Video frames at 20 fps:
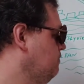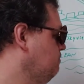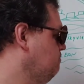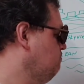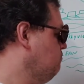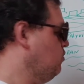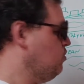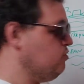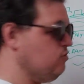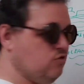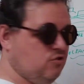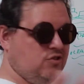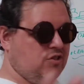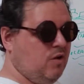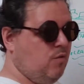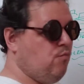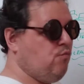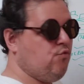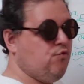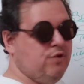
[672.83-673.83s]
there's
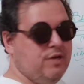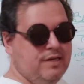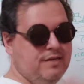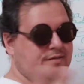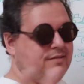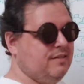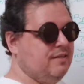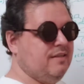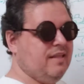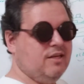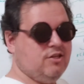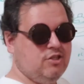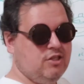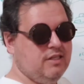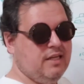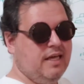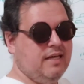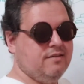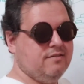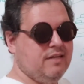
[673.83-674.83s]
some reason that she
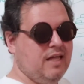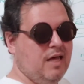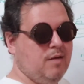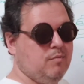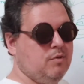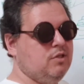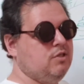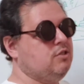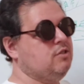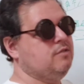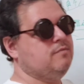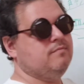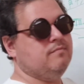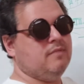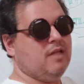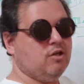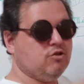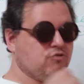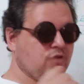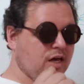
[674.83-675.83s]
takes damage,
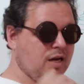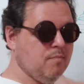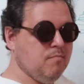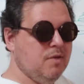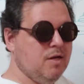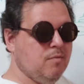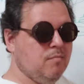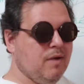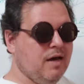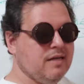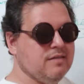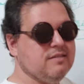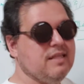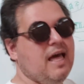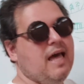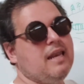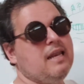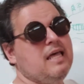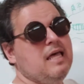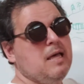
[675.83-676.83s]
I'll try to minimize
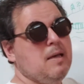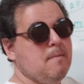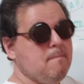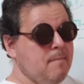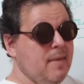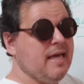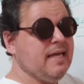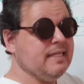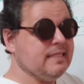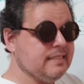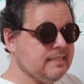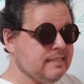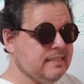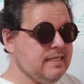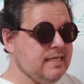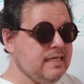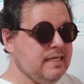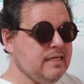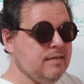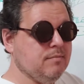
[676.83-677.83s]
that, make it
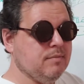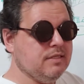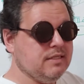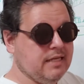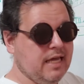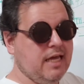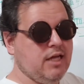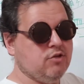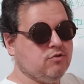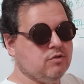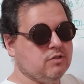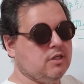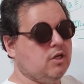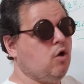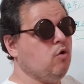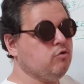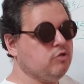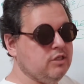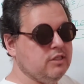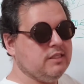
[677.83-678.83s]
seem dangerous. Like,
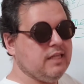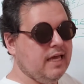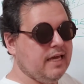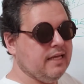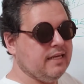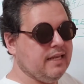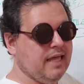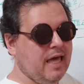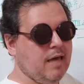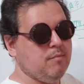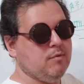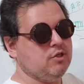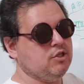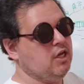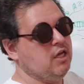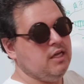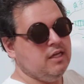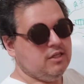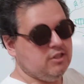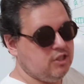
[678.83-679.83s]
oh, she's taking damage.
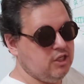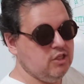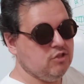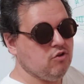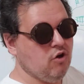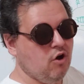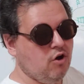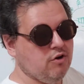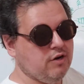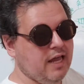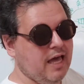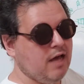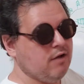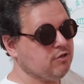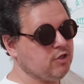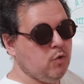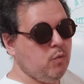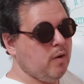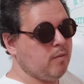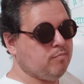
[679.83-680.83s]
She's gone down.
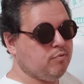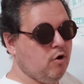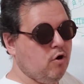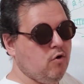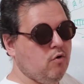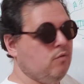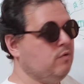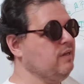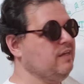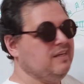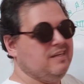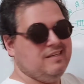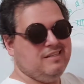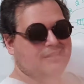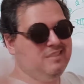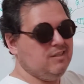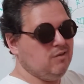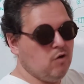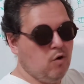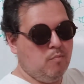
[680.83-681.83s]
She went prone.
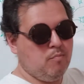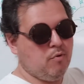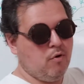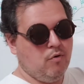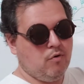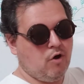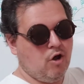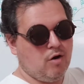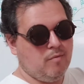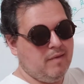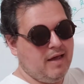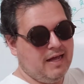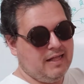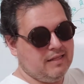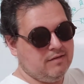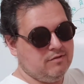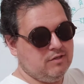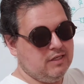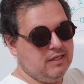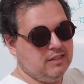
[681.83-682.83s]
She'd go prone automatically
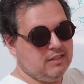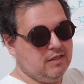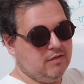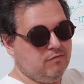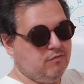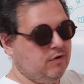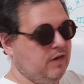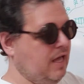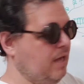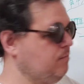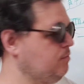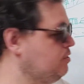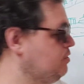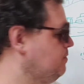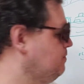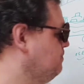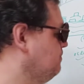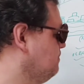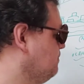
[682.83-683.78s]
if she gets hit for damage.